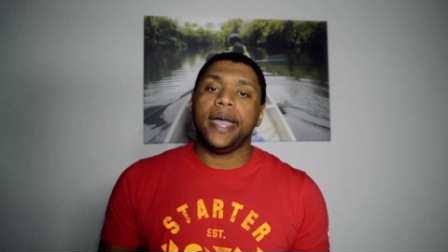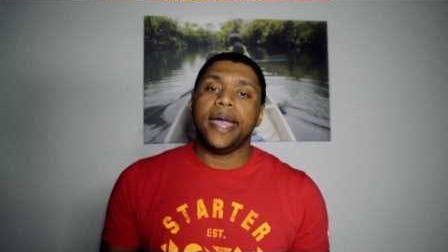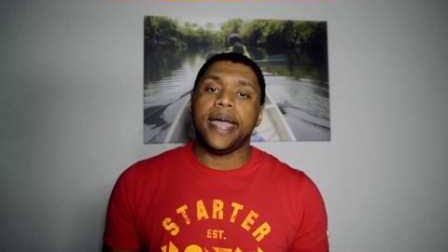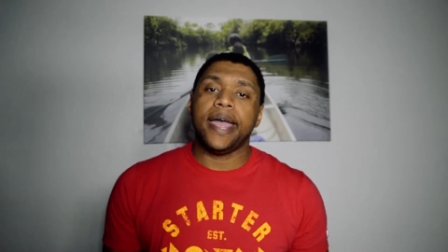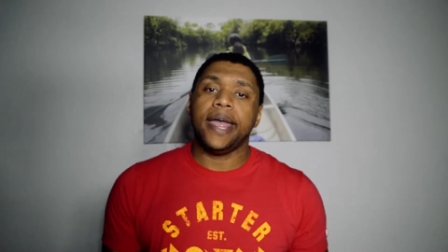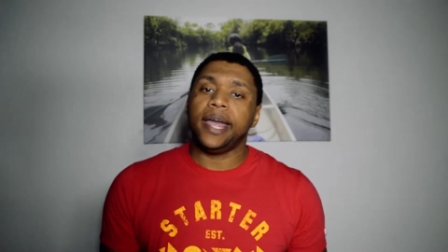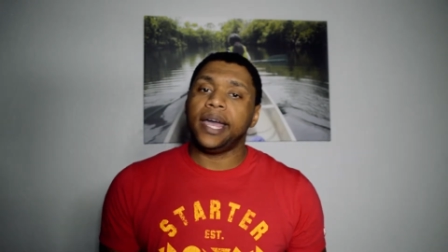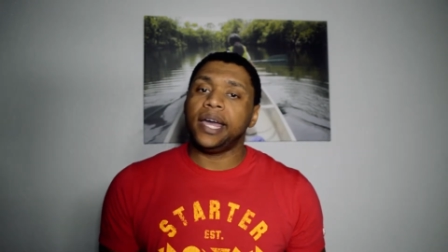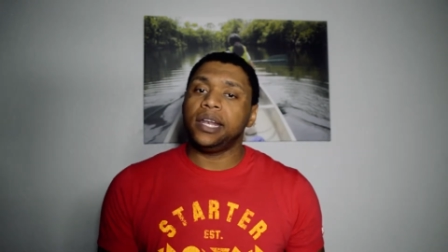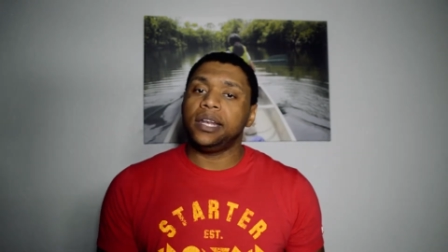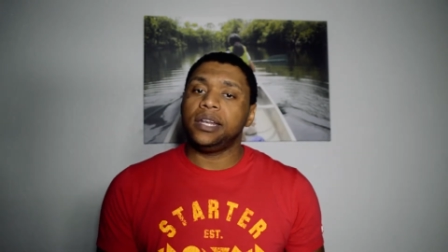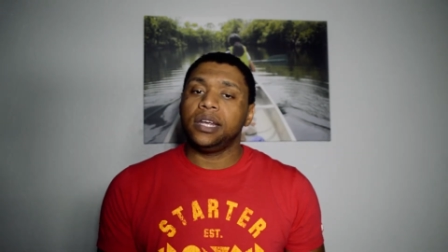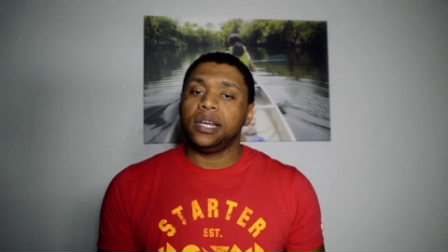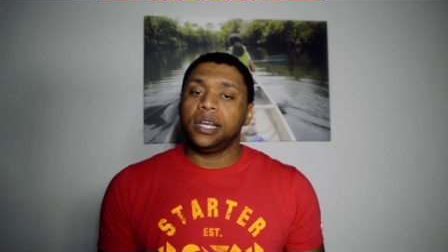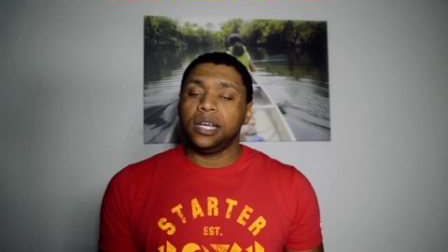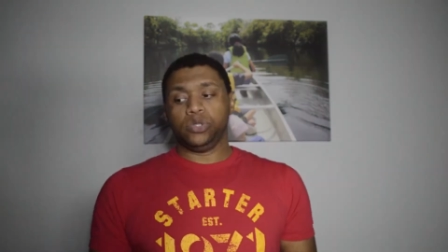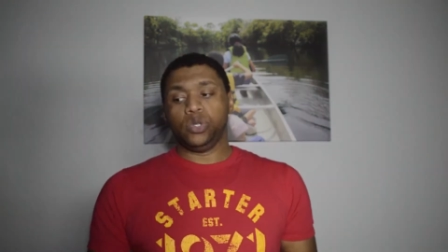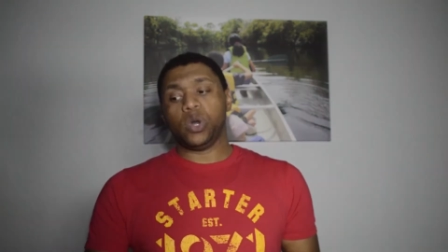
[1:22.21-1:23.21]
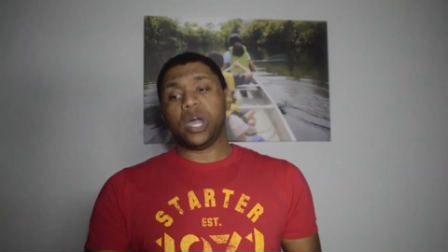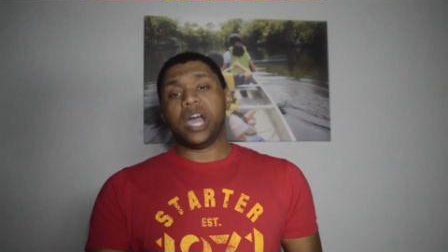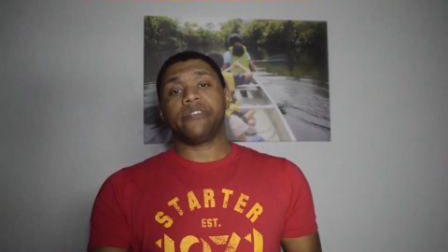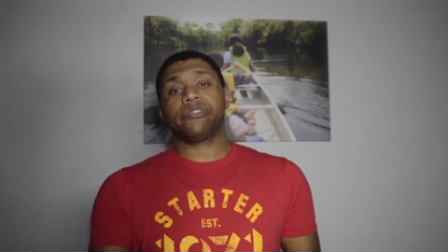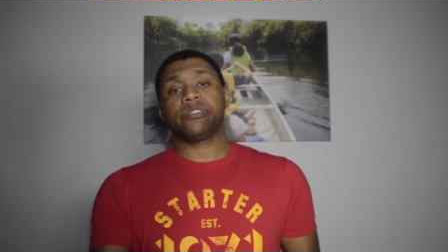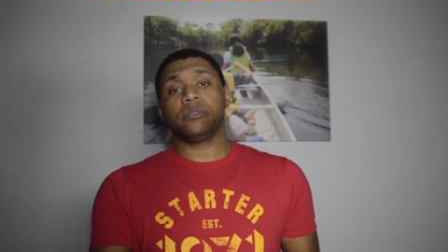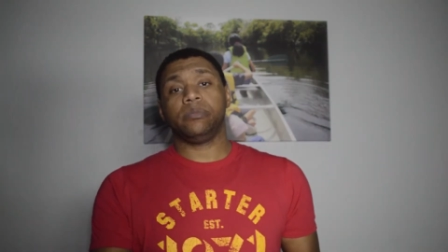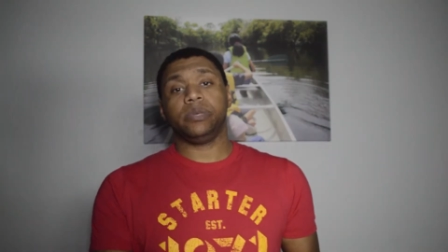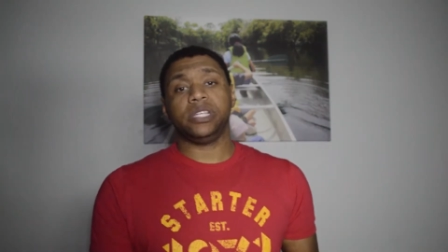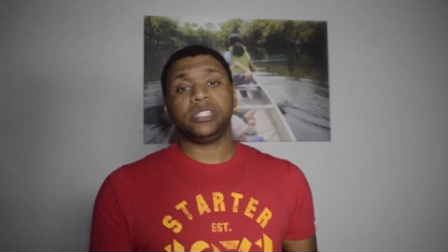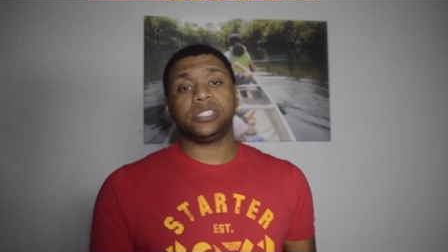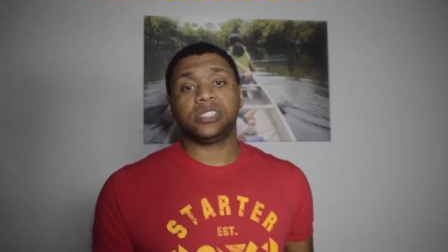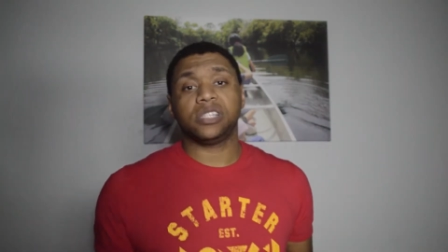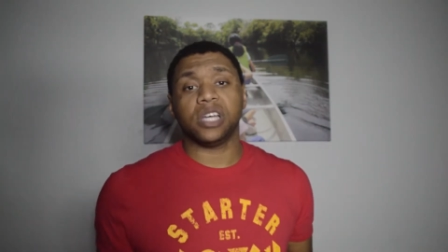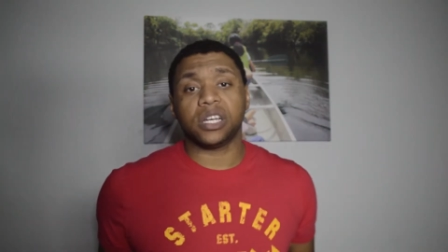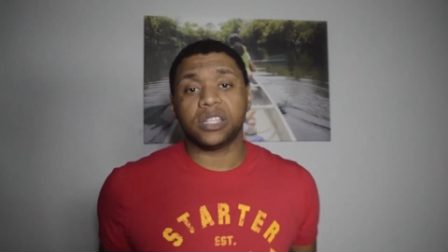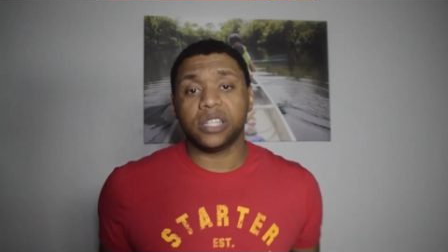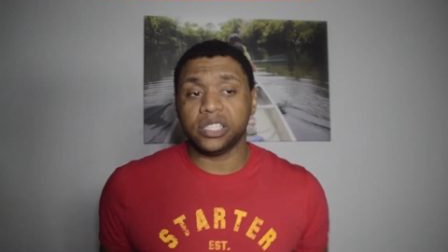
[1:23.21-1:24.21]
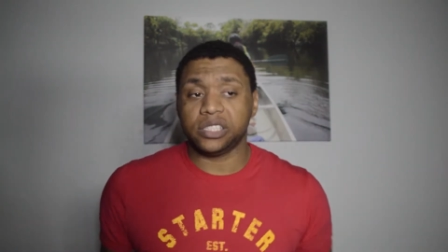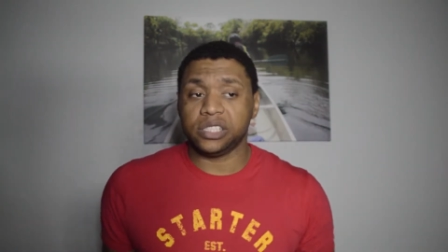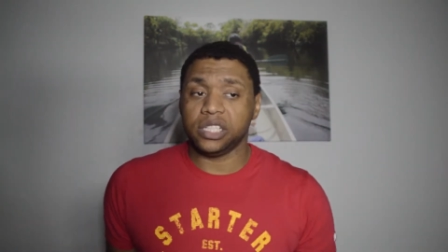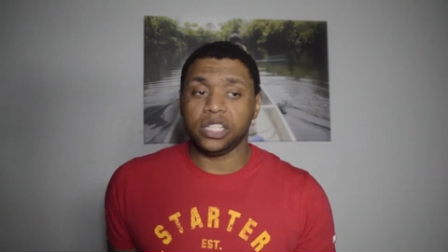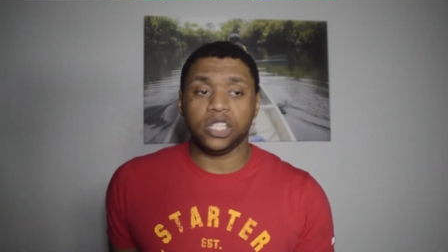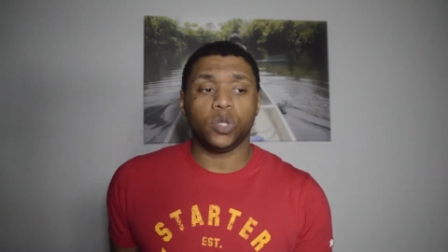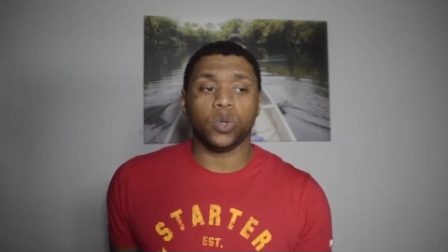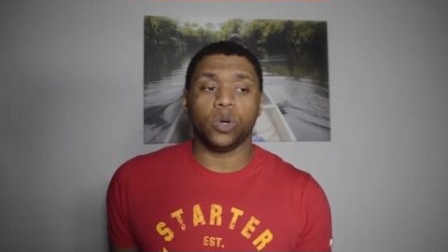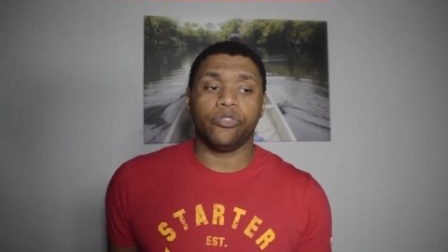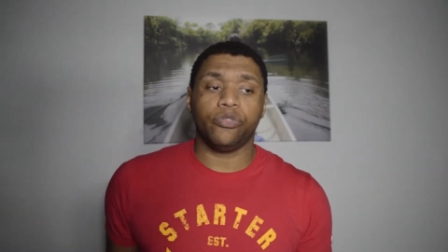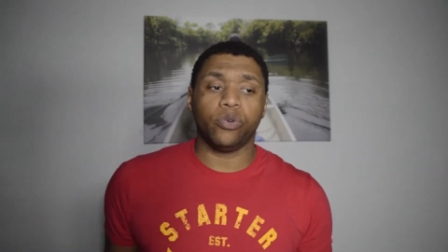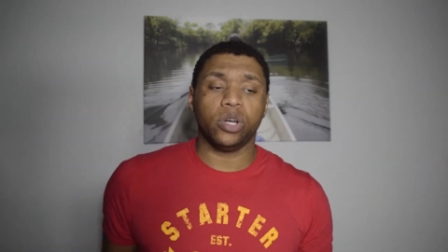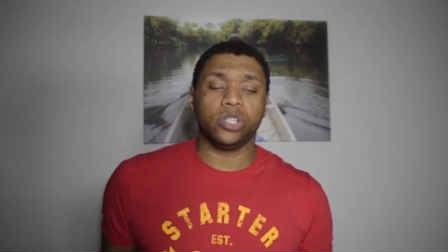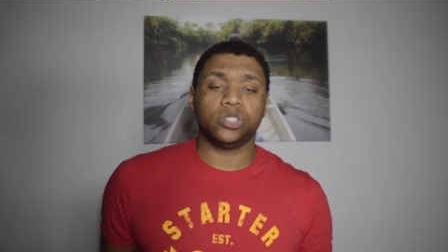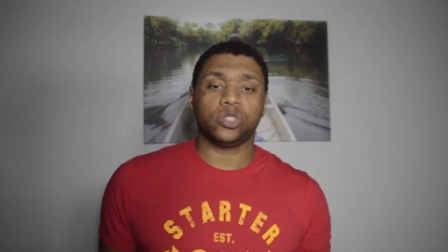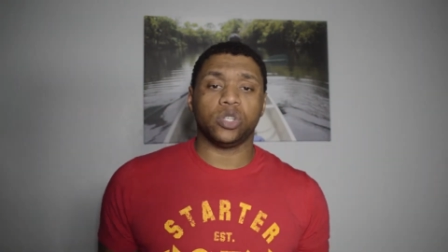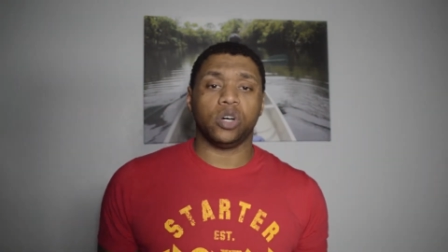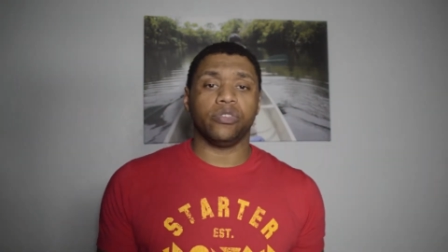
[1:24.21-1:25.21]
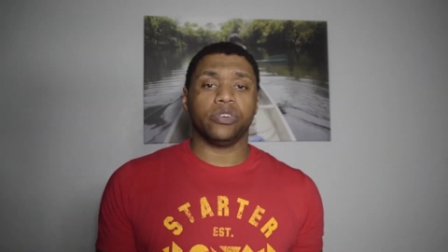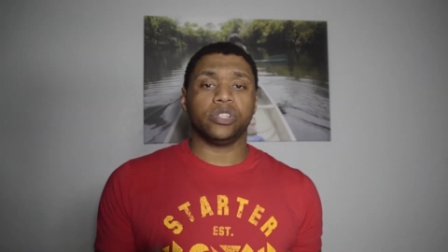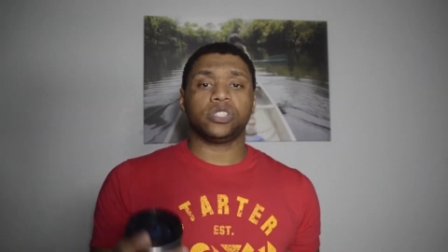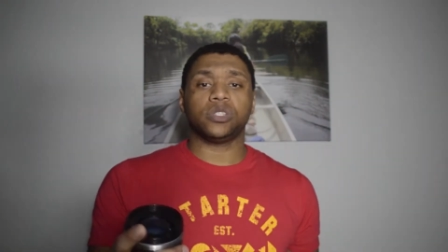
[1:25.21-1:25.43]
and you'll have to be stuck listening to a voiceover.